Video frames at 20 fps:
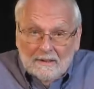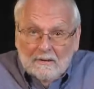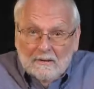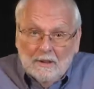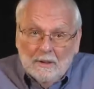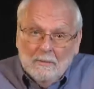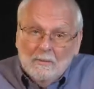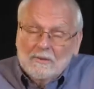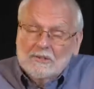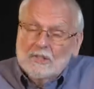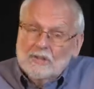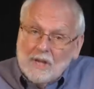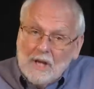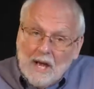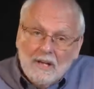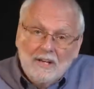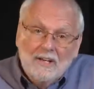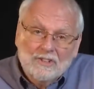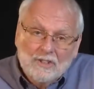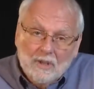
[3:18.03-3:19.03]
Well, it was a
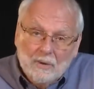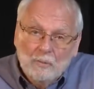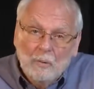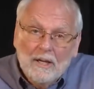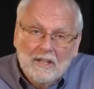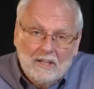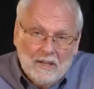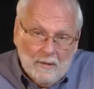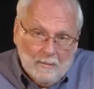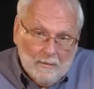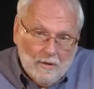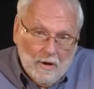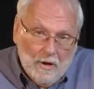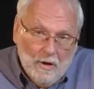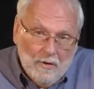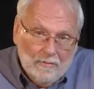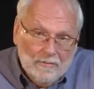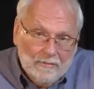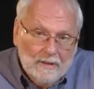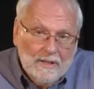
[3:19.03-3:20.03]
challenging wake up
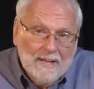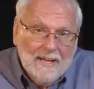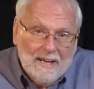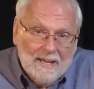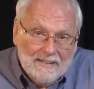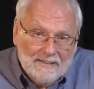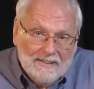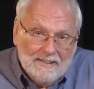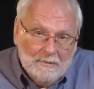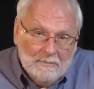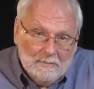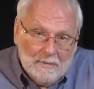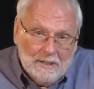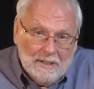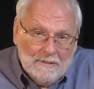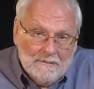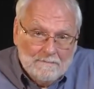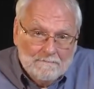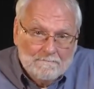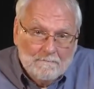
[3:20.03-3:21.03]
call for Kathy and
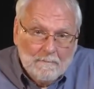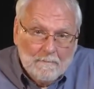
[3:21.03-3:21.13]
me